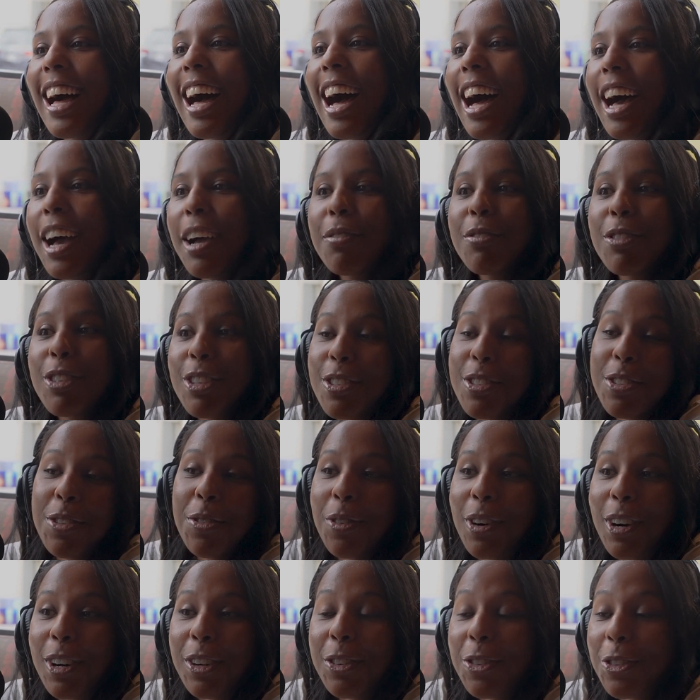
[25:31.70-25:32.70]
I'm just the
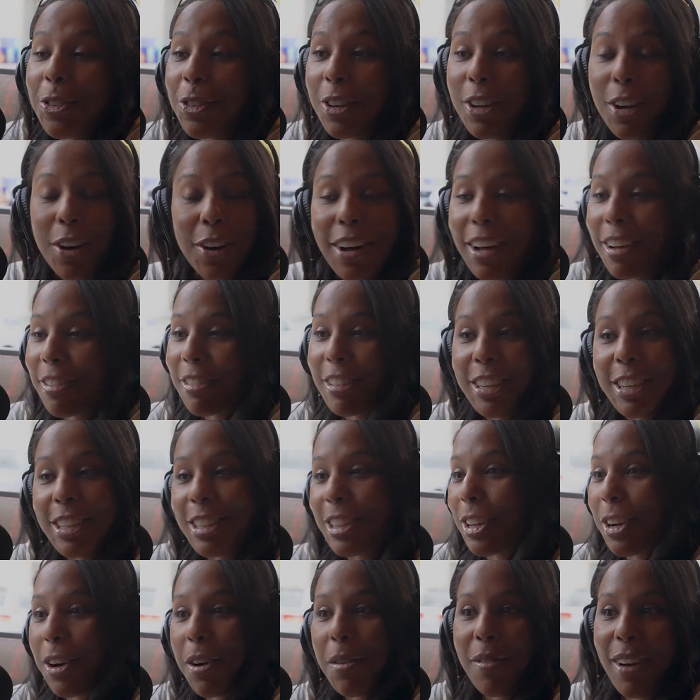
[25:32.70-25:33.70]
one who don't have
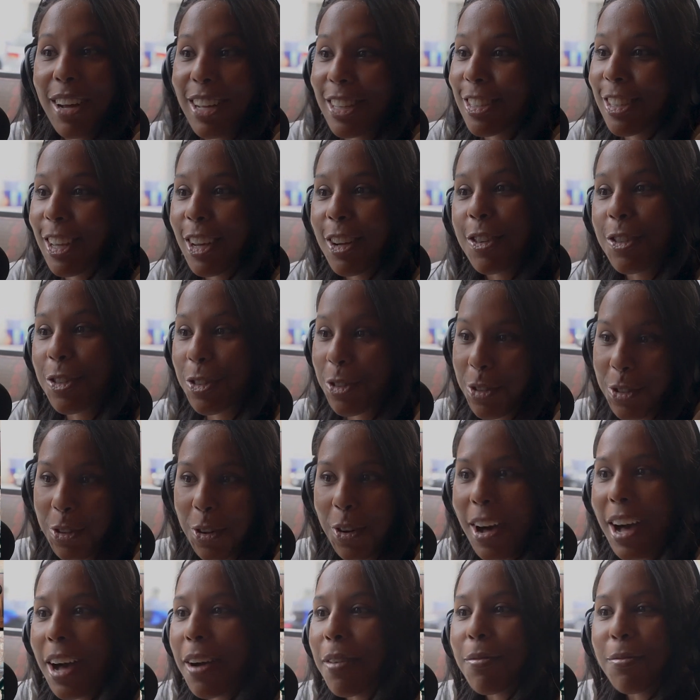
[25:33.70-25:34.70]
anything on my schedule, so
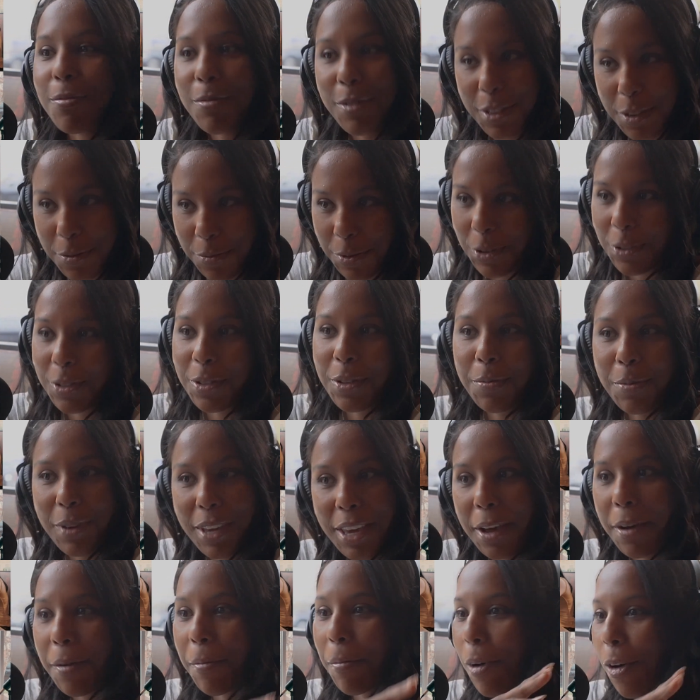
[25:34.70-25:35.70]
I'm supposed to be
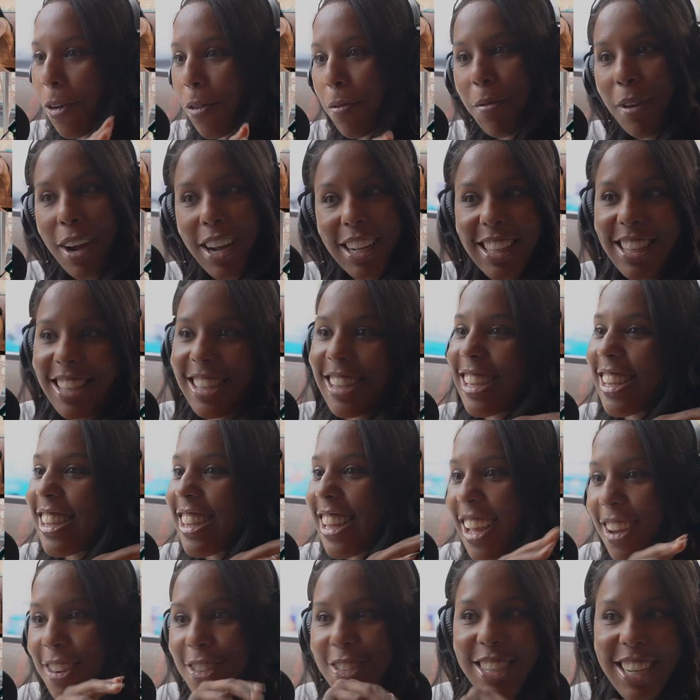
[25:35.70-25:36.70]
at both practices
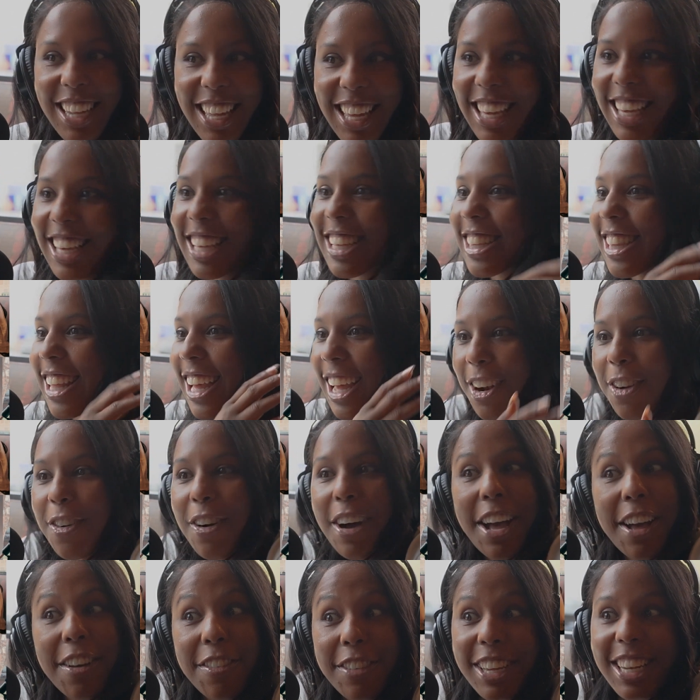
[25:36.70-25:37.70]
every day because I don't
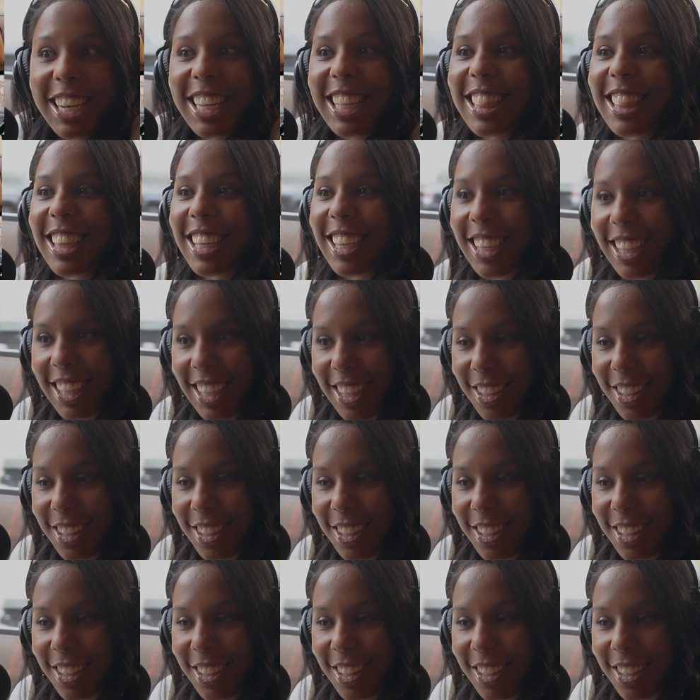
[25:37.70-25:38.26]
have anything.